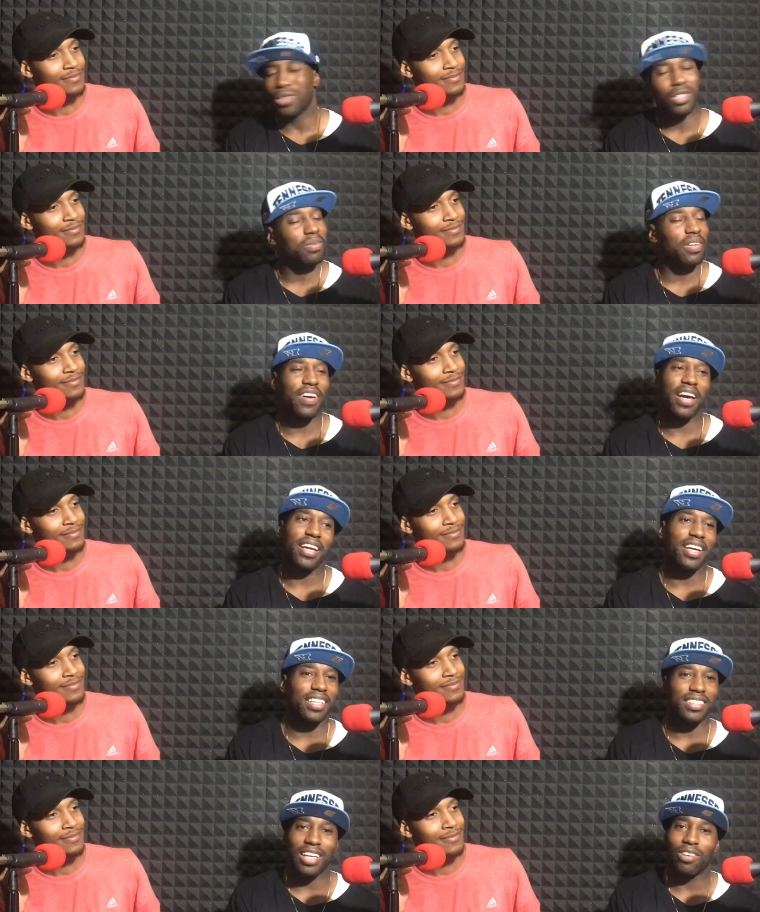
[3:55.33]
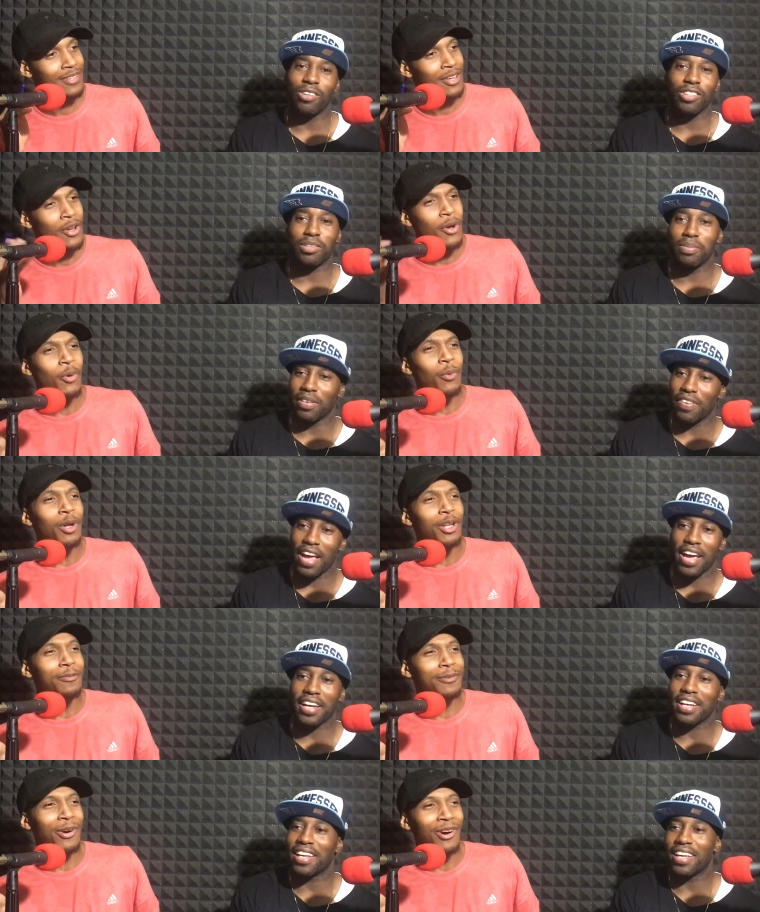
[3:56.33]
Speaker 1: Will Smith had a hands down. Will Smith
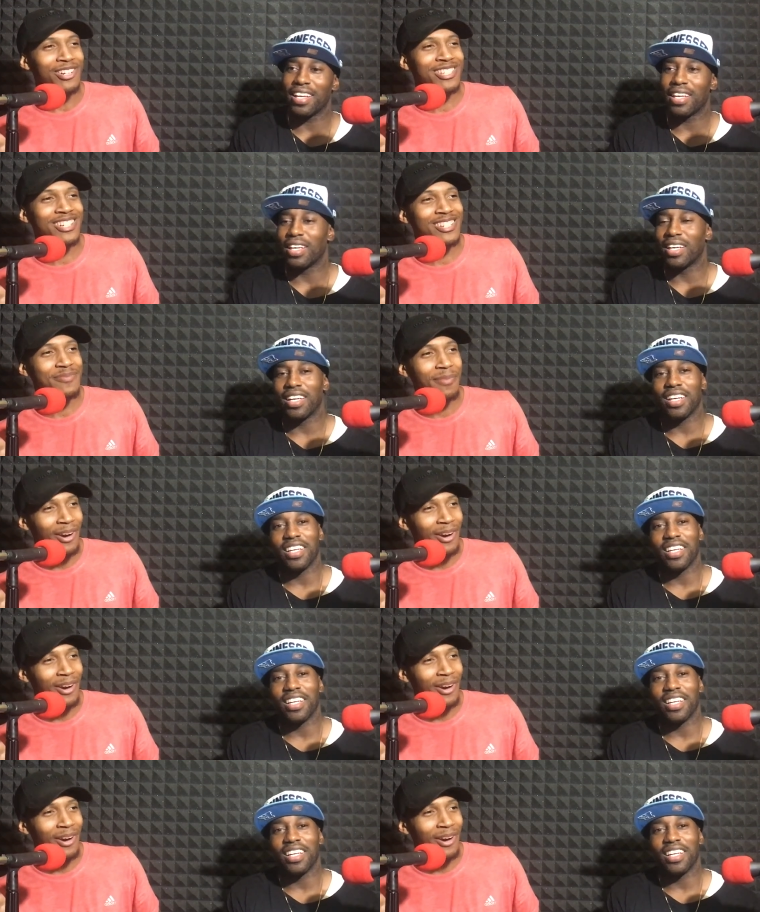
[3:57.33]
had, well, of course, because